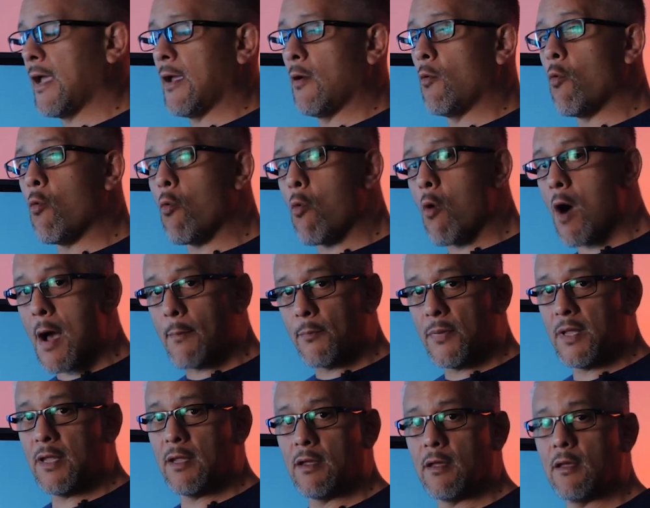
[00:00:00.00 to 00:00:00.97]
a
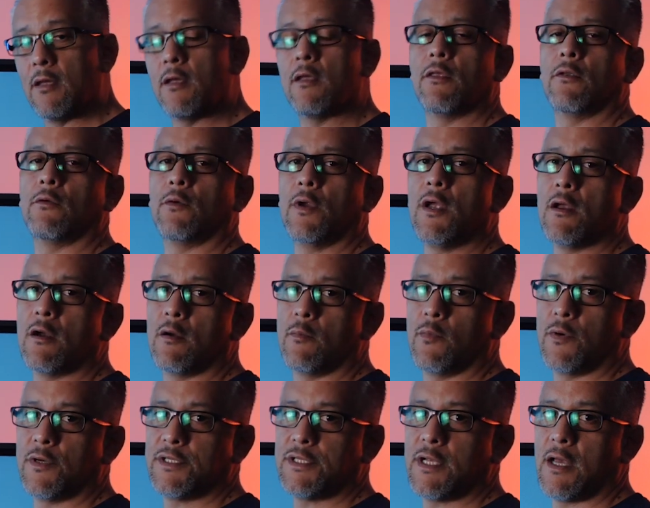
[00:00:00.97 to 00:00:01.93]
whopping
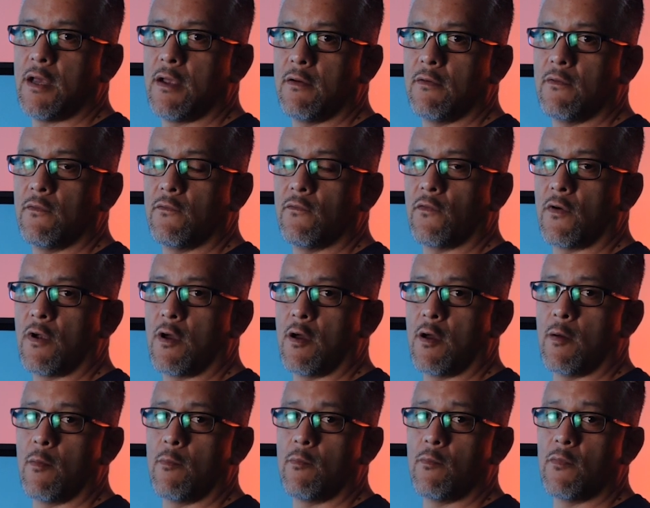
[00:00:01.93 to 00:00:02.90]
300%
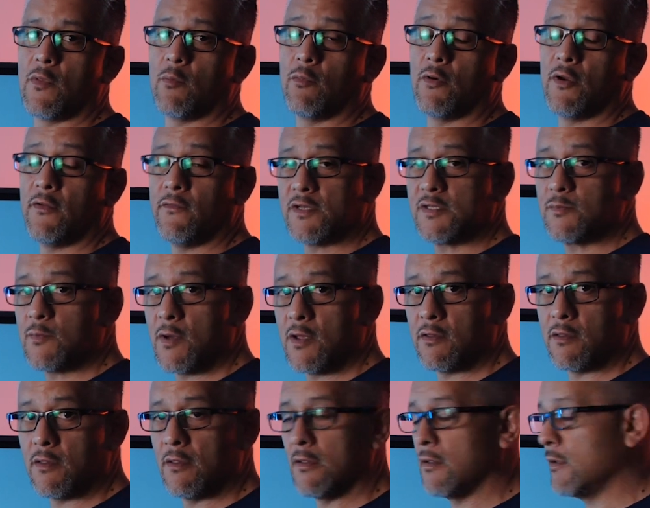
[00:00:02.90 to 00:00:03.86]
from the previous
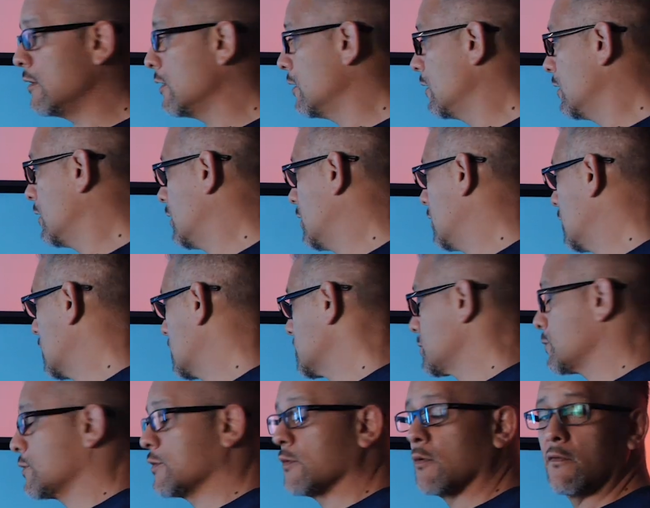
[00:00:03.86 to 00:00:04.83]
month, because
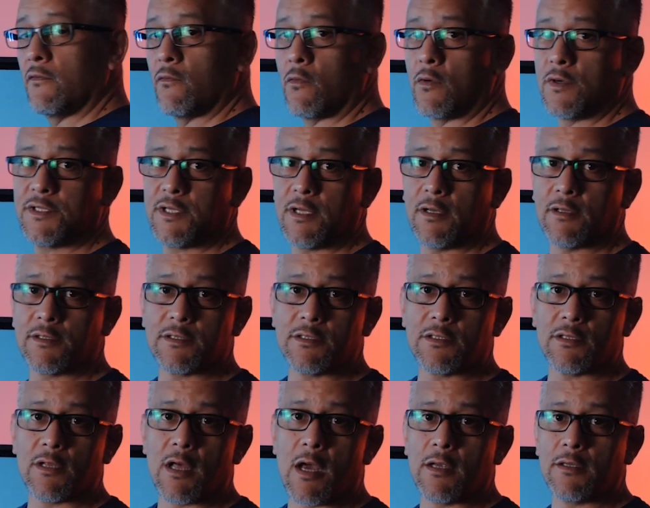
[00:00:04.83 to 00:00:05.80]
there was only 4 sales in
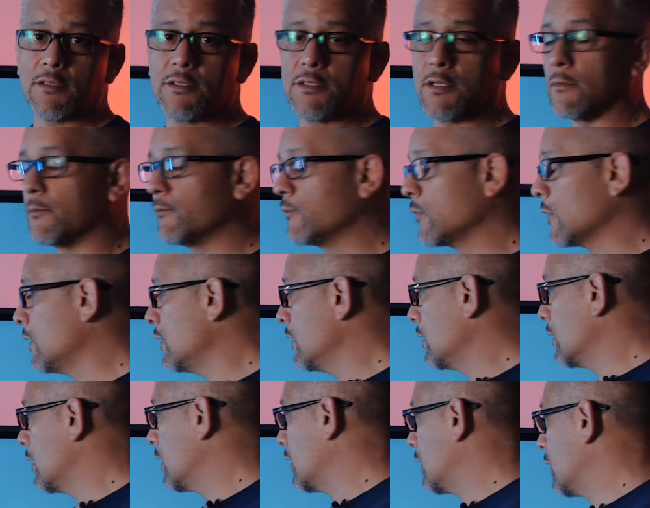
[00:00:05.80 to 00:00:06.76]
July. So
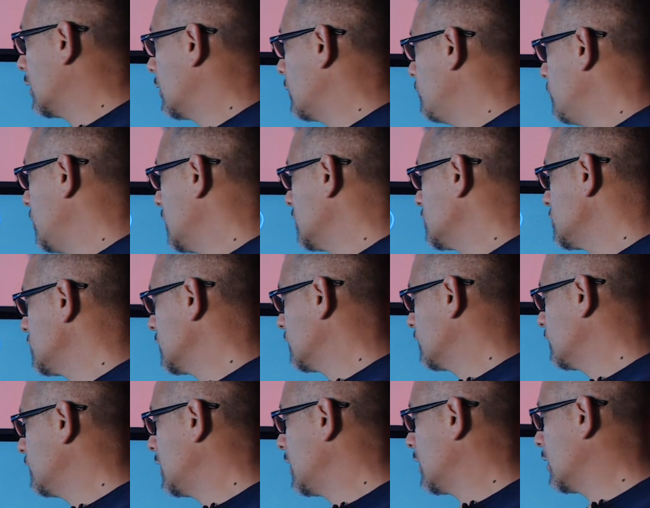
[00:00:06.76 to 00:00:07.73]
big
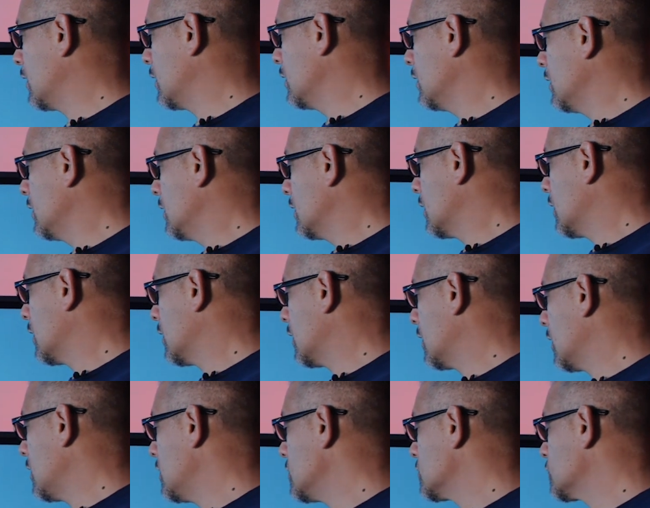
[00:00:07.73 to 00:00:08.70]
shift there.
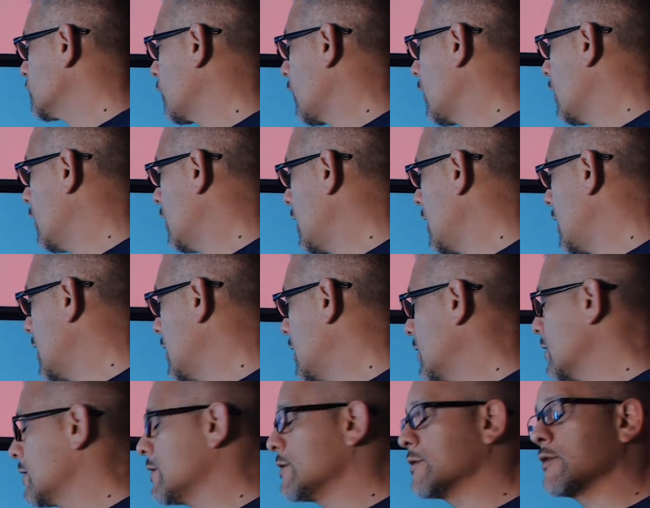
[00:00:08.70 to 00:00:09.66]
As far
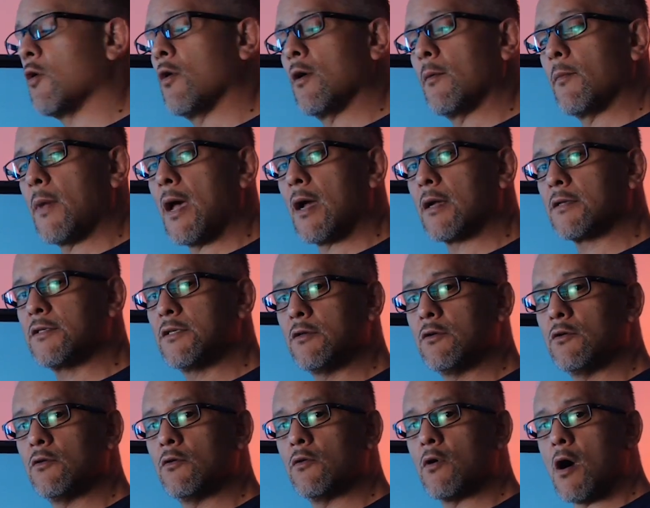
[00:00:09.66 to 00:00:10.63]
as going back
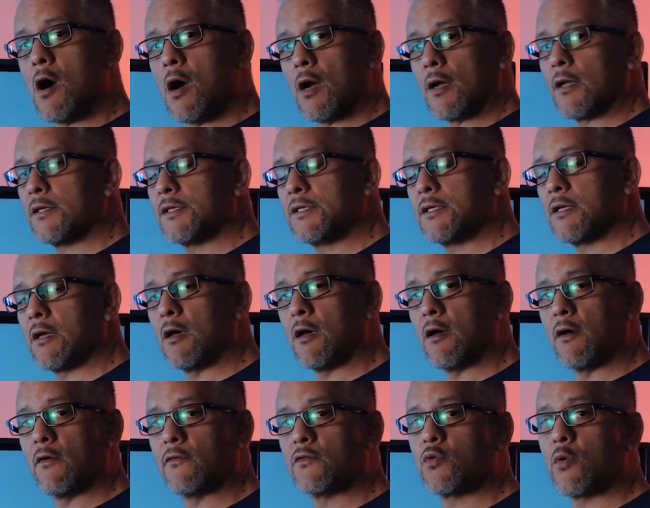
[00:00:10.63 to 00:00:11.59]
to August
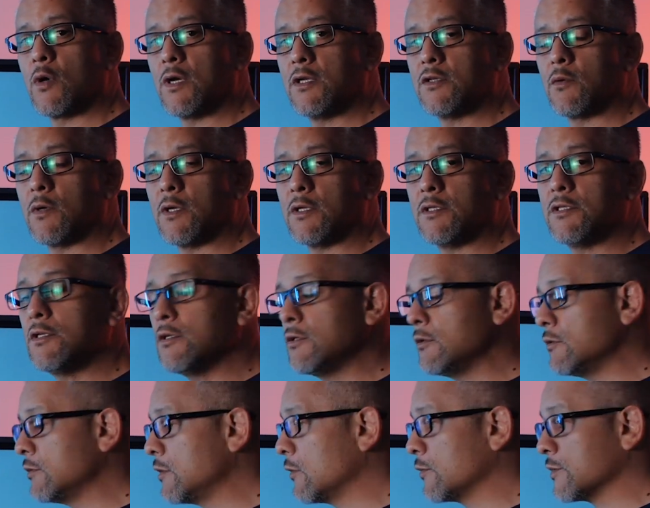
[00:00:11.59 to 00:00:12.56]
of
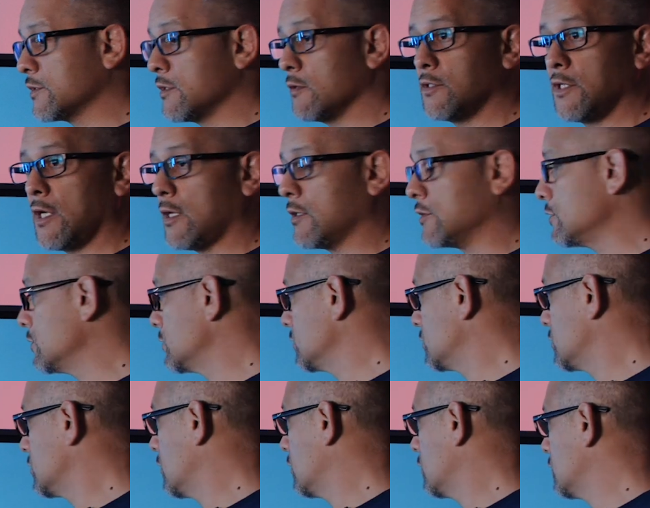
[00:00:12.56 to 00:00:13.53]
2022, there was no change.
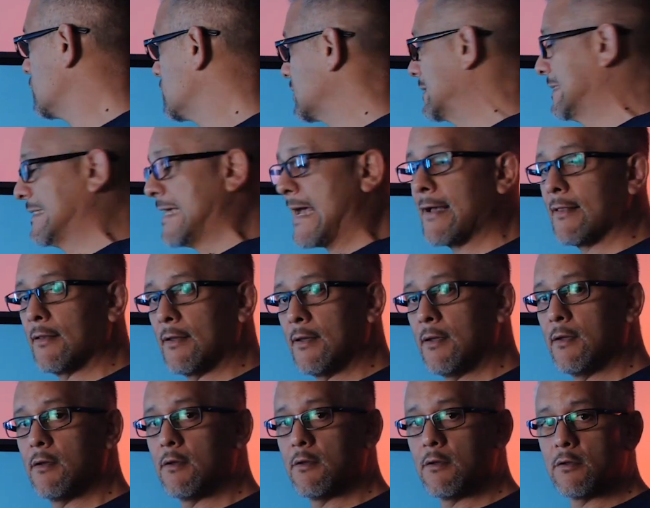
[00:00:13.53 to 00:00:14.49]
So it was
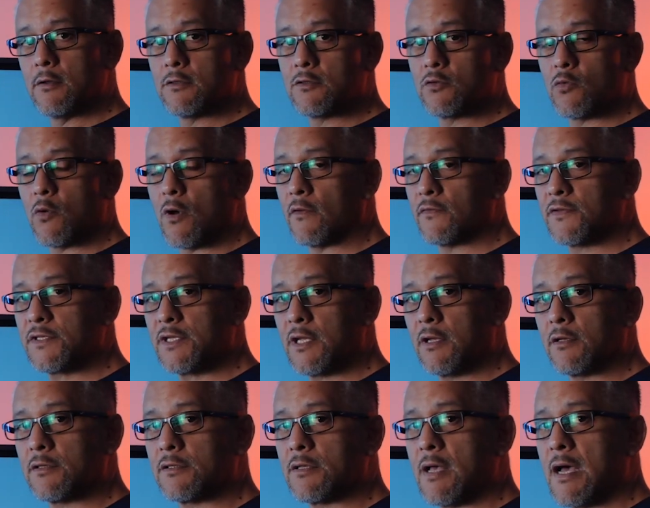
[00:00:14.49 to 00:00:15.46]
exactly 12
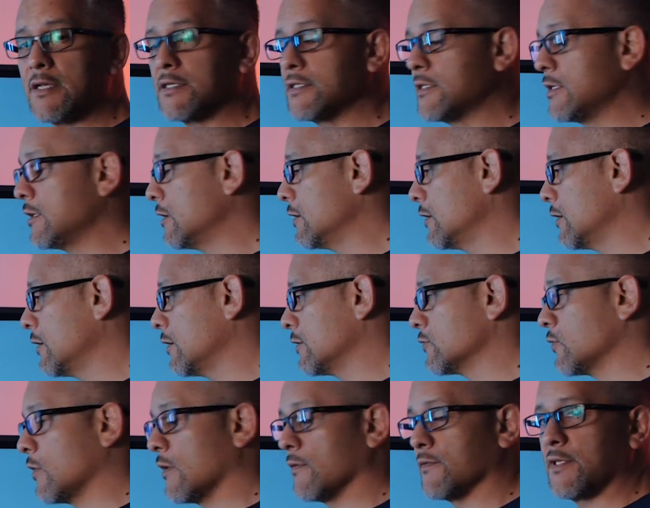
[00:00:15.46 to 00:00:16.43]
sales last year and
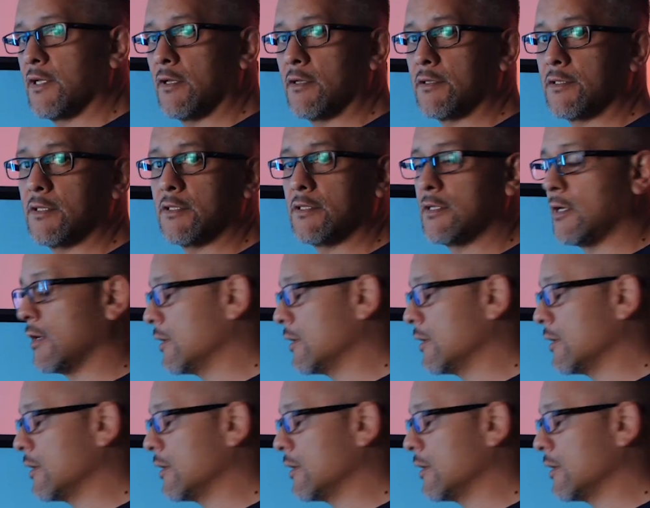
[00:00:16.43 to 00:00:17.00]
12 sales this